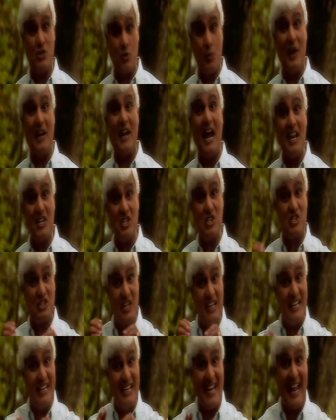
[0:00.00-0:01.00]
is when I
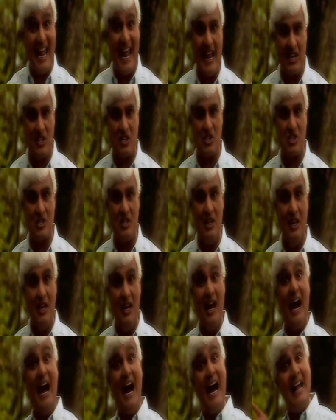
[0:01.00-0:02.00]
study X,
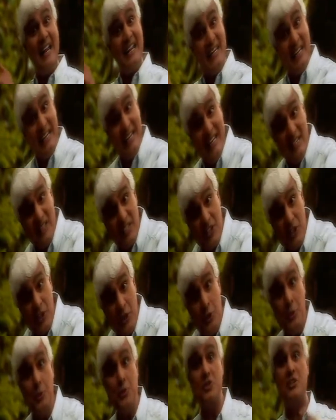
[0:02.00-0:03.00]
I either
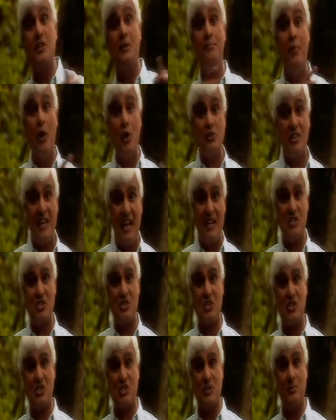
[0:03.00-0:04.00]
use the both-and
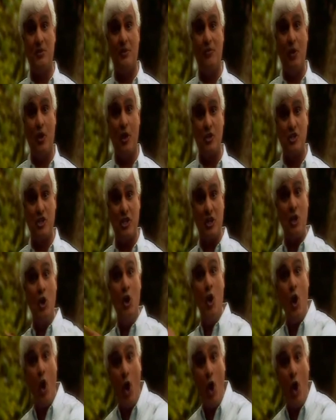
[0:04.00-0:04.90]
system of logic